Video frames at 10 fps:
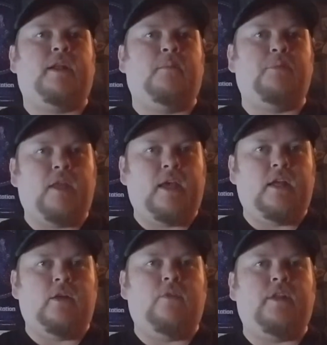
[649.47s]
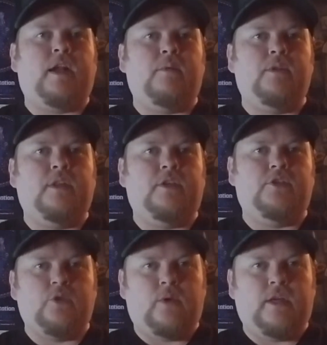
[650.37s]
on playing or that I really
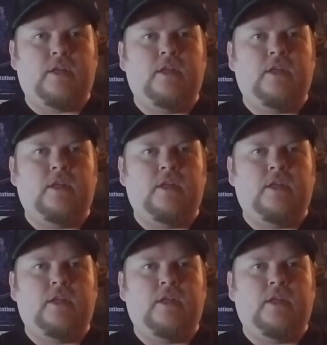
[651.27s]
enjoyed